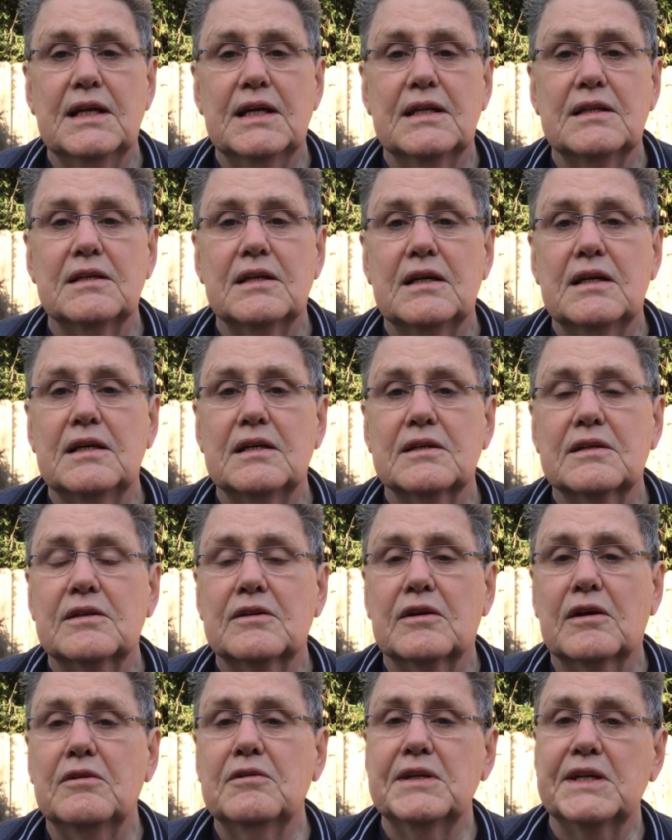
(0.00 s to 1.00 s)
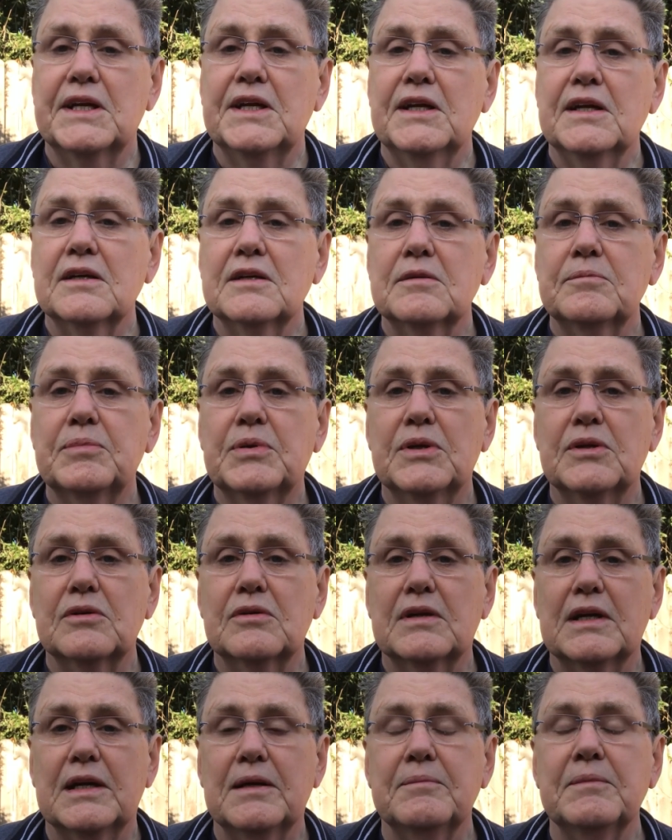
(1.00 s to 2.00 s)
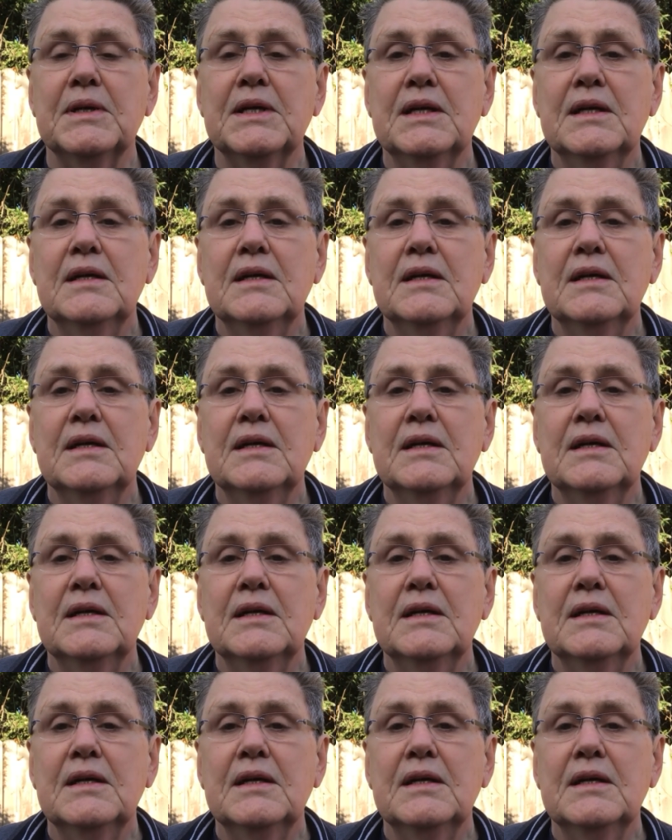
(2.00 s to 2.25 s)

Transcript: and our Growing Young program,